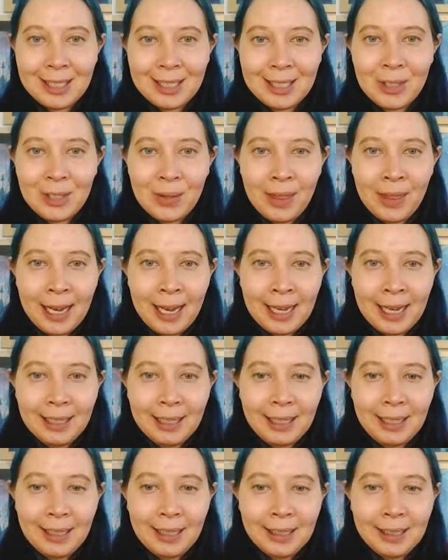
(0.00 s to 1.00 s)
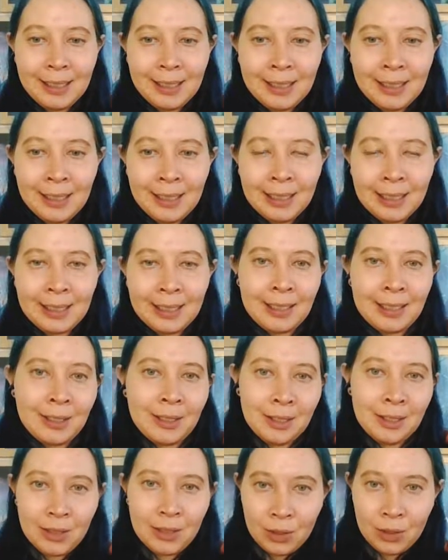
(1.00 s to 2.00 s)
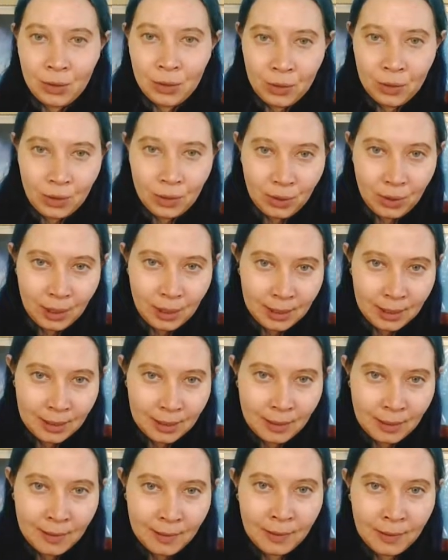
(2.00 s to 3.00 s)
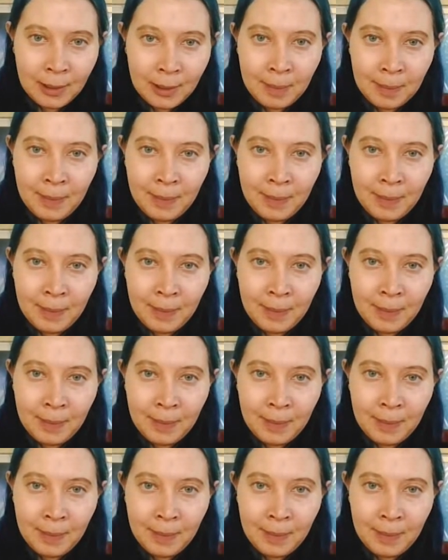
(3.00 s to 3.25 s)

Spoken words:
do that here, and then I'll scooch this over a